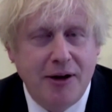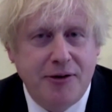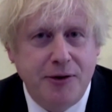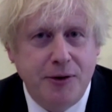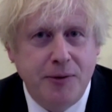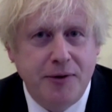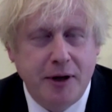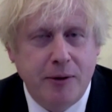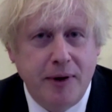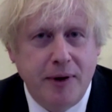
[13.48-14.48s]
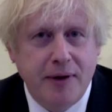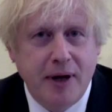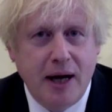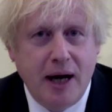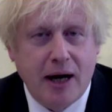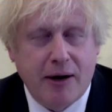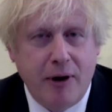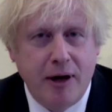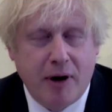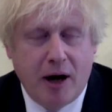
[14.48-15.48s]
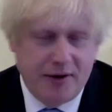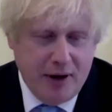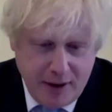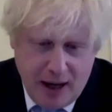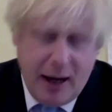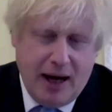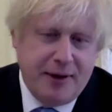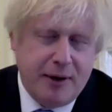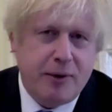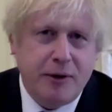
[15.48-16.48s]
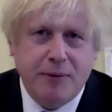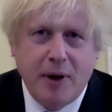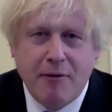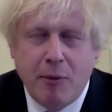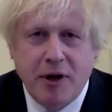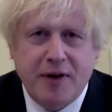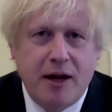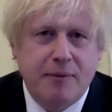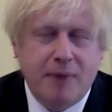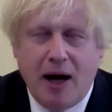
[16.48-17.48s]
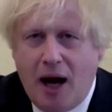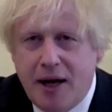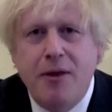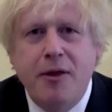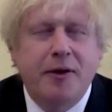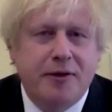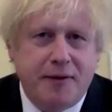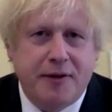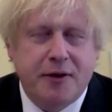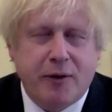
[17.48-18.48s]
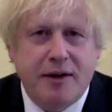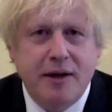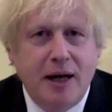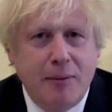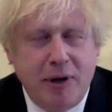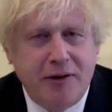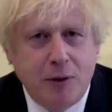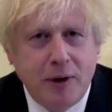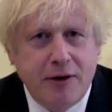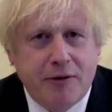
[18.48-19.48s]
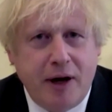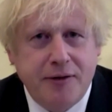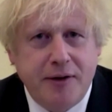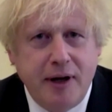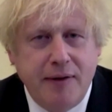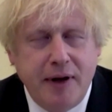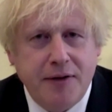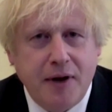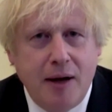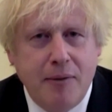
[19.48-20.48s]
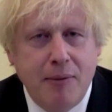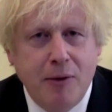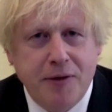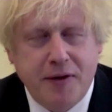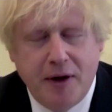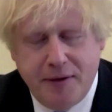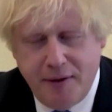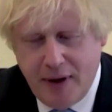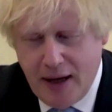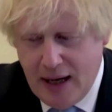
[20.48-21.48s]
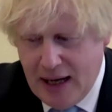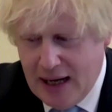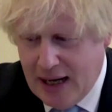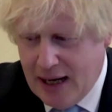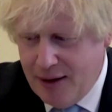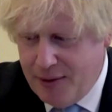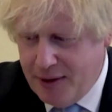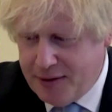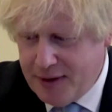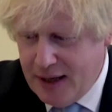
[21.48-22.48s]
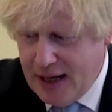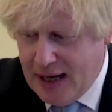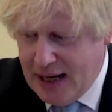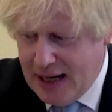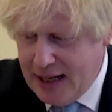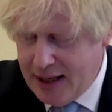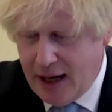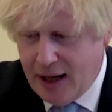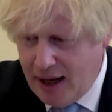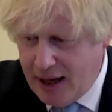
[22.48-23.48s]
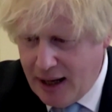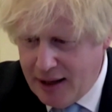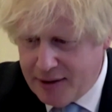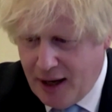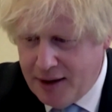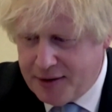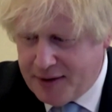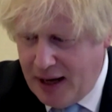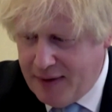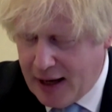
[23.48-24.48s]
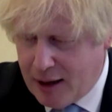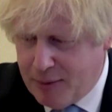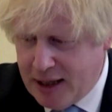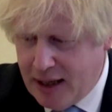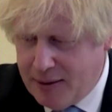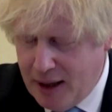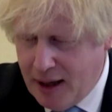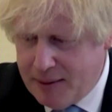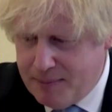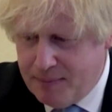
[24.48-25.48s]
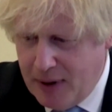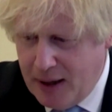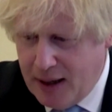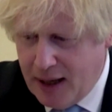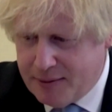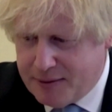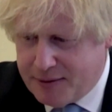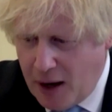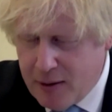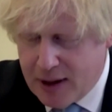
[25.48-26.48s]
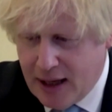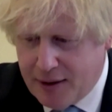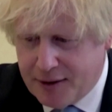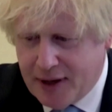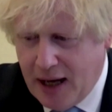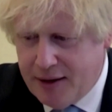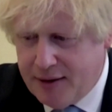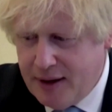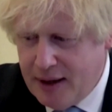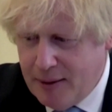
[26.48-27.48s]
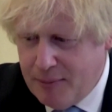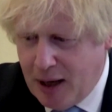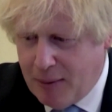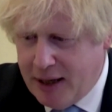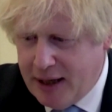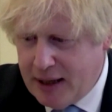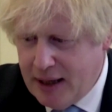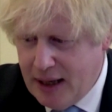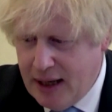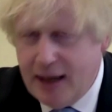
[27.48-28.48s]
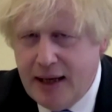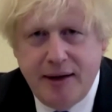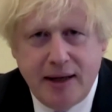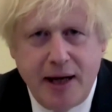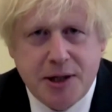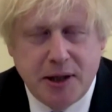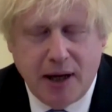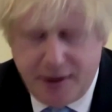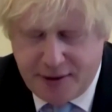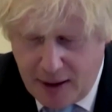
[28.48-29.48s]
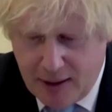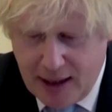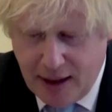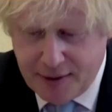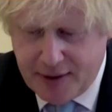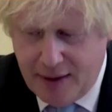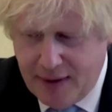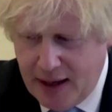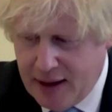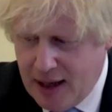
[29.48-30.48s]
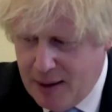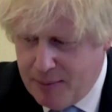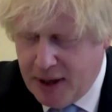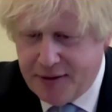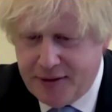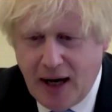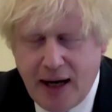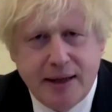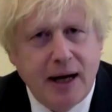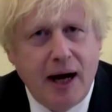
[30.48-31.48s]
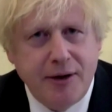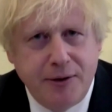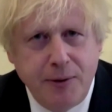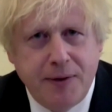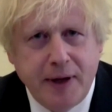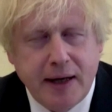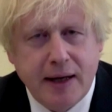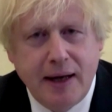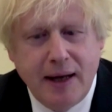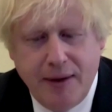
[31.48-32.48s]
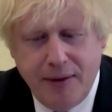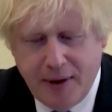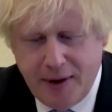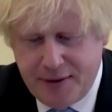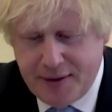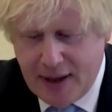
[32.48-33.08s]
to deal with coronavirus. I think everybody's had a... I know that there's a great political interest in this. I'm not certain that... And I understand that completely. And I totally understand public indignation. I totally understand that. But I do think that...